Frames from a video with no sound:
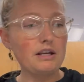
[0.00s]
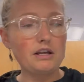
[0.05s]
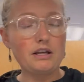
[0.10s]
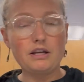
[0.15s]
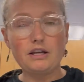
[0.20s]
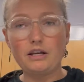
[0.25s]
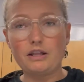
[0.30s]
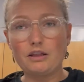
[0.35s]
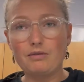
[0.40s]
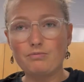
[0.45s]

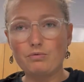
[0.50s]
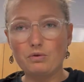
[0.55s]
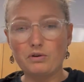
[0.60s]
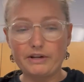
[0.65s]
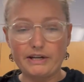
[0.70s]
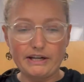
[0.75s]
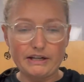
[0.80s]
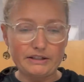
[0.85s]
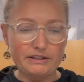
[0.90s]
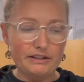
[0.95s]
and the
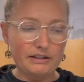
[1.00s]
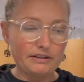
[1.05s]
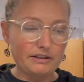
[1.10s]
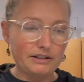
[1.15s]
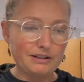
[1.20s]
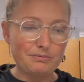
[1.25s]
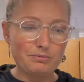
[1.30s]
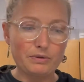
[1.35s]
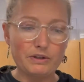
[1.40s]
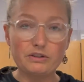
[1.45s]
borax at
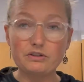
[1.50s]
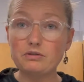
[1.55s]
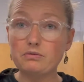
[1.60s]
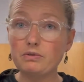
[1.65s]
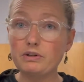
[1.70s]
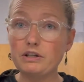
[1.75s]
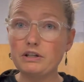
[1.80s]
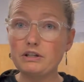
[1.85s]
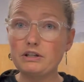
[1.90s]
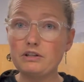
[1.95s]
this point. So
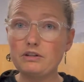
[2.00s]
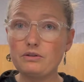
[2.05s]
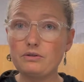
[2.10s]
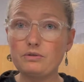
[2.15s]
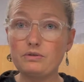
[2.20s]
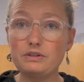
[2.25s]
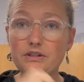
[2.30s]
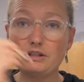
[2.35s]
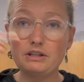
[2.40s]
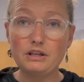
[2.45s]
we're gonna
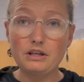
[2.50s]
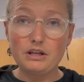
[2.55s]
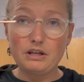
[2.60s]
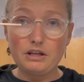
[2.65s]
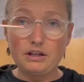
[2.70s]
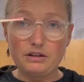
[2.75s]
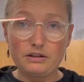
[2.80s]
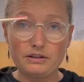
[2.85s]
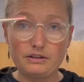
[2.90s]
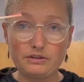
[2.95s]
use
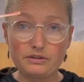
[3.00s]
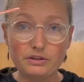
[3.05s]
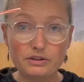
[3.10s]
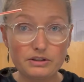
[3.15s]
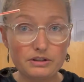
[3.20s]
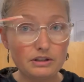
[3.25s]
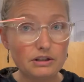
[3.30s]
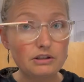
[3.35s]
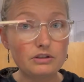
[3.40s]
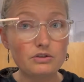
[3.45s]
the stir
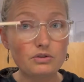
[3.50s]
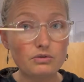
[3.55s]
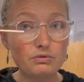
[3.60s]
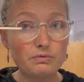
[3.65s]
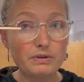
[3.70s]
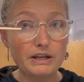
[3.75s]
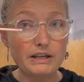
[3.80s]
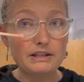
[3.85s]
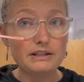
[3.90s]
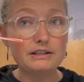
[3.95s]
stick two
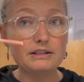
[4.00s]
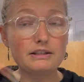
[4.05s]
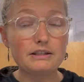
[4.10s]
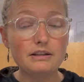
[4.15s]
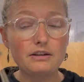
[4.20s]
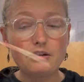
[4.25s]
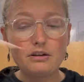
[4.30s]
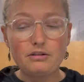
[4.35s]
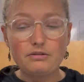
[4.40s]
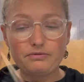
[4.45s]
ways.
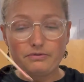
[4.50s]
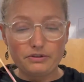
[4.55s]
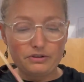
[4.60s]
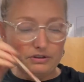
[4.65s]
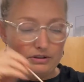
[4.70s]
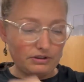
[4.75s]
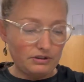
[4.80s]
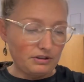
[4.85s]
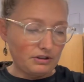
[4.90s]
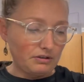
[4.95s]

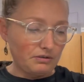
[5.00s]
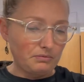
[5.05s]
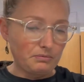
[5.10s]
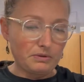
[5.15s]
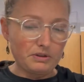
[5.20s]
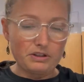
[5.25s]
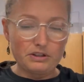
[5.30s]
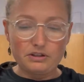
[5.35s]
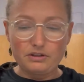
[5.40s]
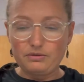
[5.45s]
First, we're
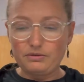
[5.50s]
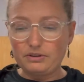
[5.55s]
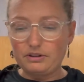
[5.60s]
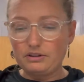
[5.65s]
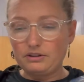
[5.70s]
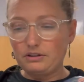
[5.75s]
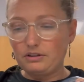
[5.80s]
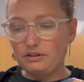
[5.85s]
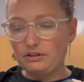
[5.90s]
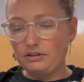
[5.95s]
gonna use it
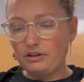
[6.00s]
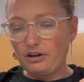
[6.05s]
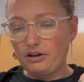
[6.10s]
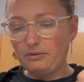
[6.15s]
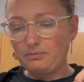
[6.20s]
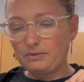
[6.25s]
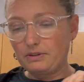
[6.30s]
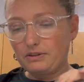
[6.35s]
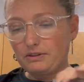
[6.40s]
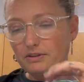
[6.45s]
to
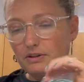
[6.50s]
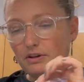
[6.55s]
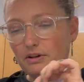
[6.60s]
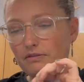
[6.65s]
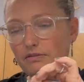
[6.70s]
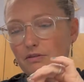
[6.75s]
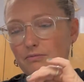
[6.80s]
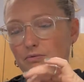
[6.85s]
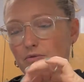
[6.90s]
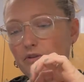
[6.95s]
help dissolve
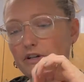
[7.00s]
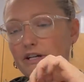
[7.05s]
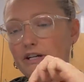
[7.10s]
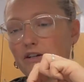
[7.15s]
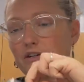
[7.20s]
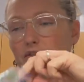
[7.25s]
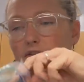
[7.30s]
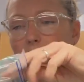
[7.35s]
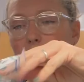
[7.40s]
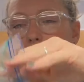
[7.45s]
the
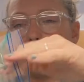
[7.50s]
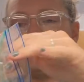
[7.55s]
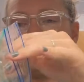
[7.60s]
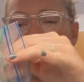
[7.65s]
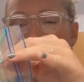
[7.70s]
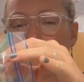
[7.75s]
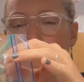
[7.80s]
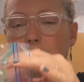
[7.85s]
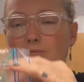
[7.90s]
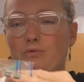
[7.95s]
borax. I'm gonna
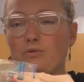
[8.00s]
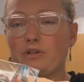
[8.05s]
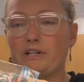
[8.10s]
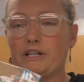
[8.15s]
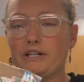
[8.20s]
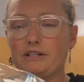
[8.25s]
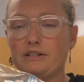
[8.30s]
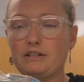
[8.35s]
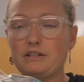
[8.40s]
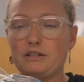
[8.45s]
dump the
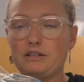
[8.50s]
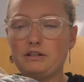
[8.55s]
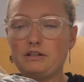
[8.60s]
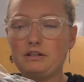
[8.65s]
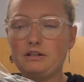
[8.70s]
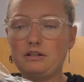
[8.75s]
borax in.